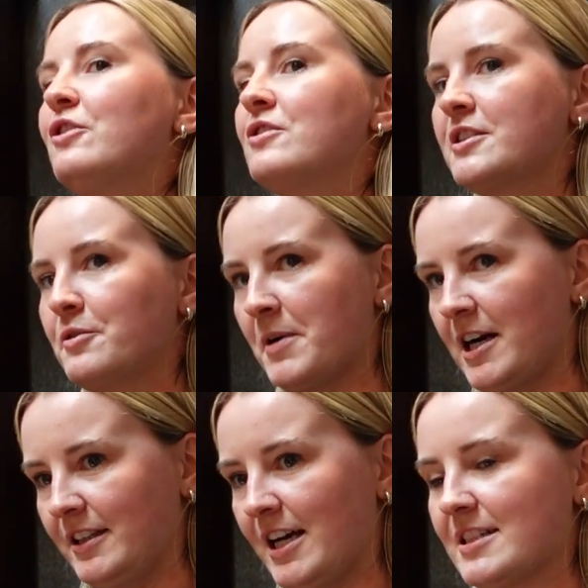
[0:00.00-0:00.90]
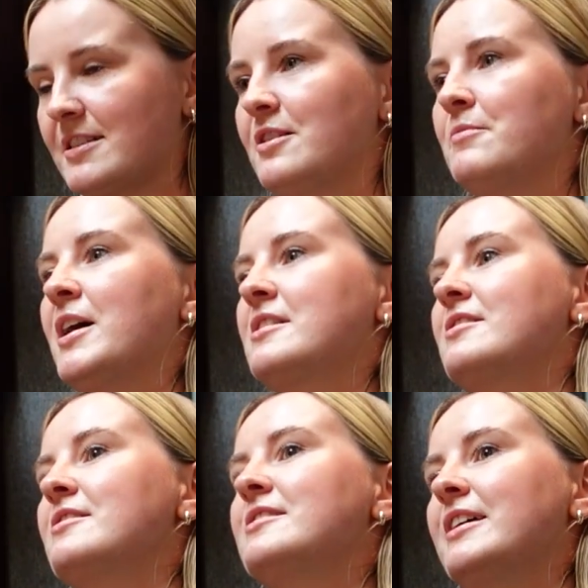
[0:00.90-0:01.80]
also apparently has a
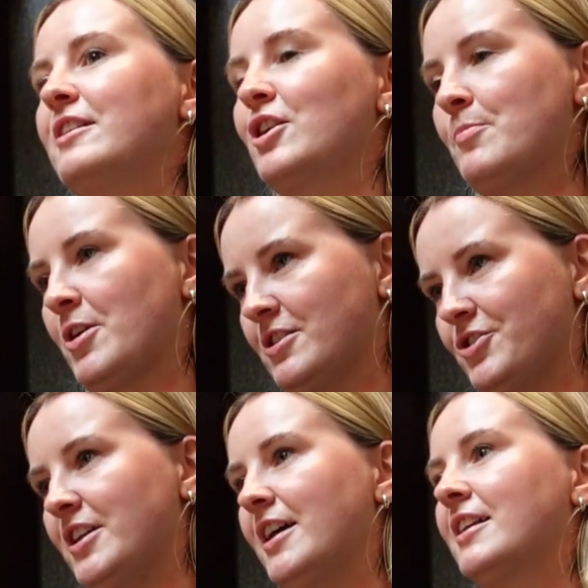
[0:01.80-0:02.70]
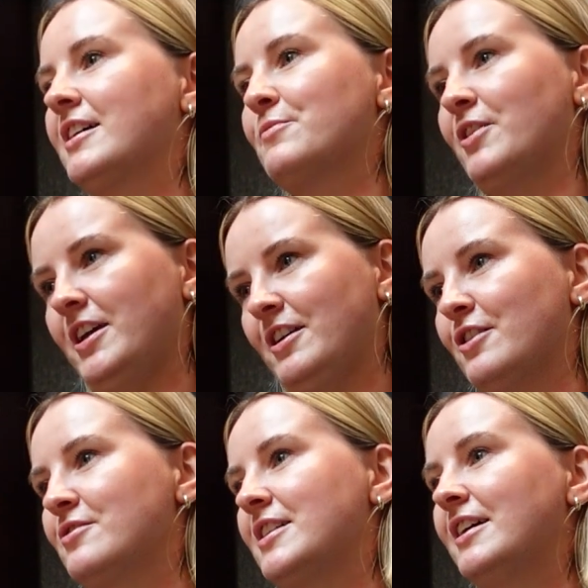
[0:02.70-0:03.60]
master's in herbology, and that's why he
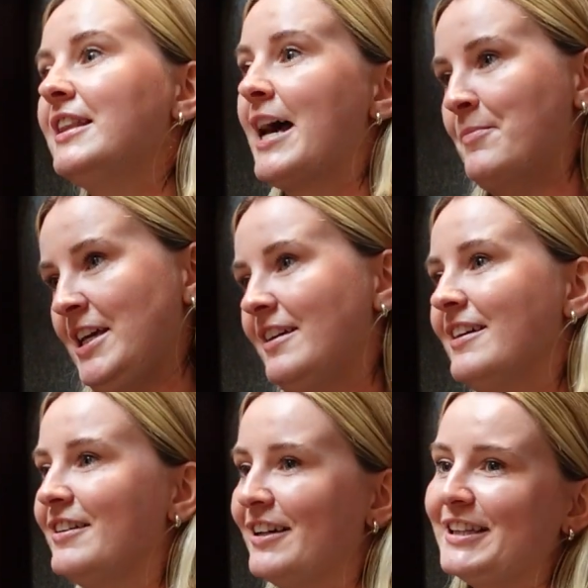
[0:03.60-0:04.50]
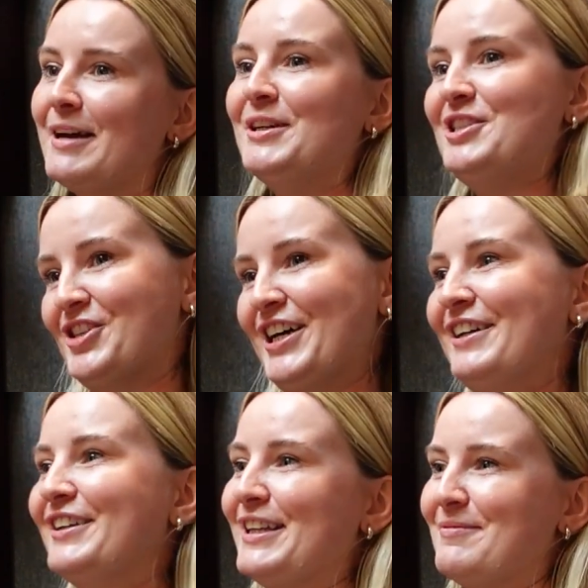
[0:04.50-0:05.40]
knows that let me
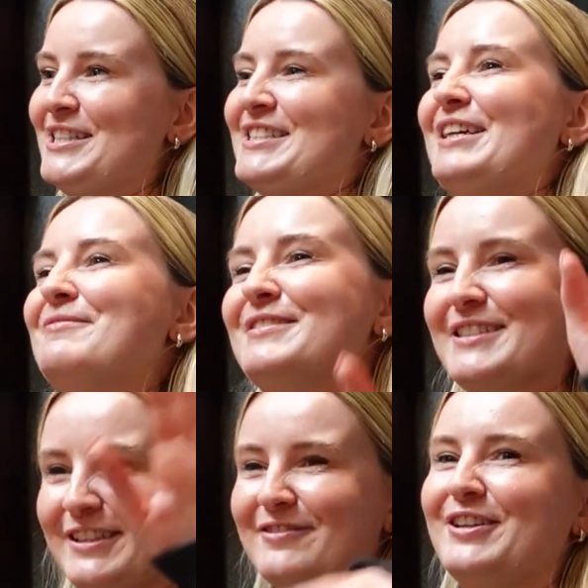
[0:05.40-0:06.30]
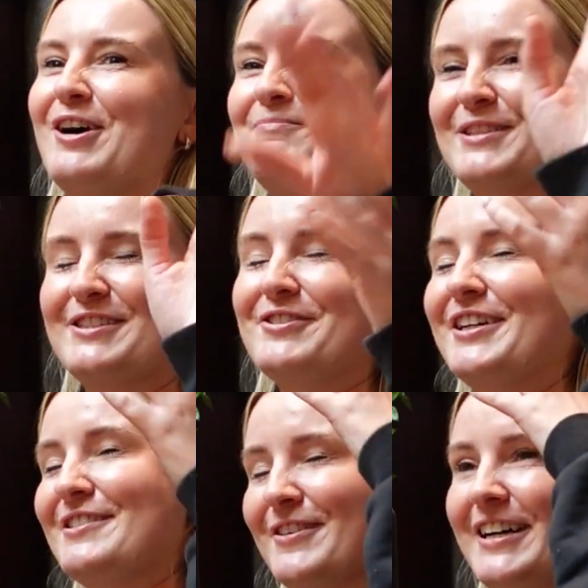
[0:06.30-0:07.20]
chill and let me sleep is going to flop in 2
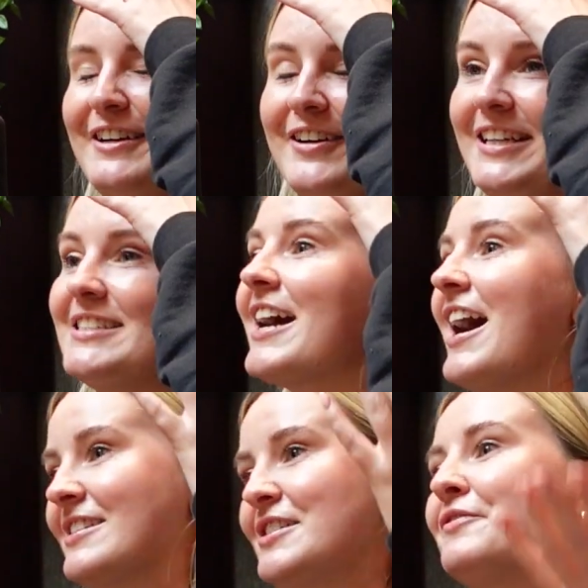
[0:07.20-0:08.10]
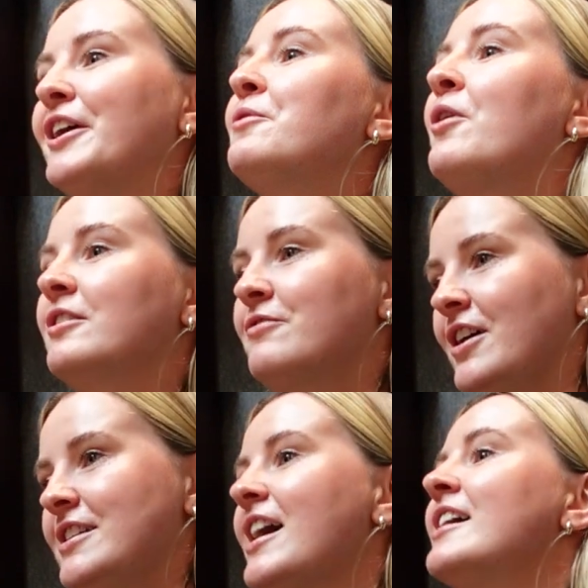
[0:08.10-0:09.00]
years. Well, anyway, he's gas. He's very
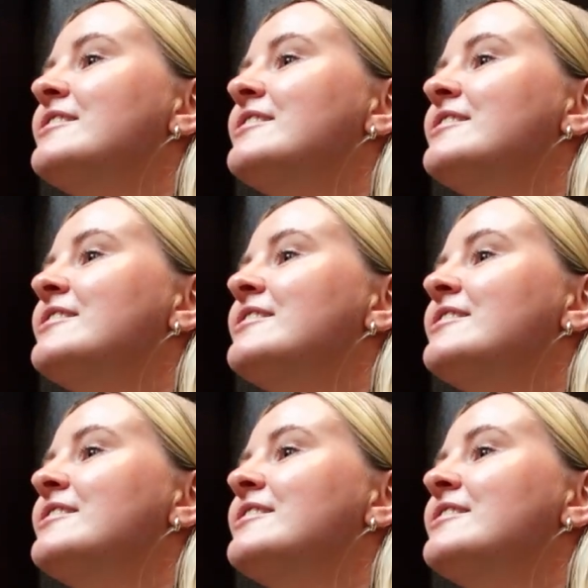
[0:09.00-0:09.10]
qualified, as